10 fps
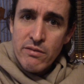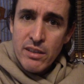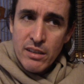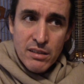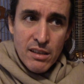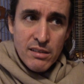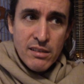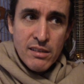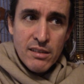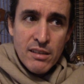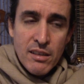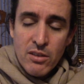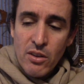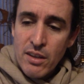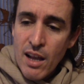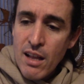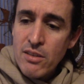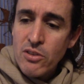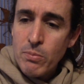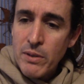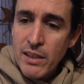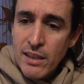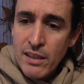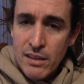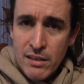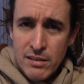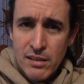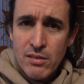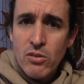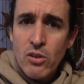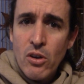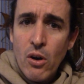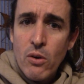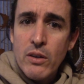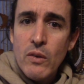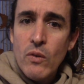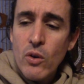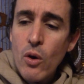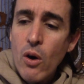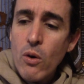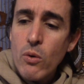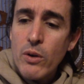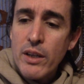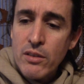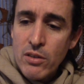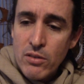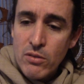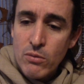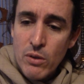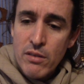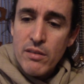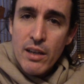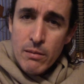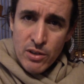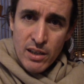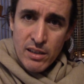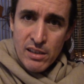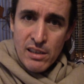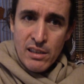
of it exists. So the knowledge is beginningless. It's co-eternal with the object.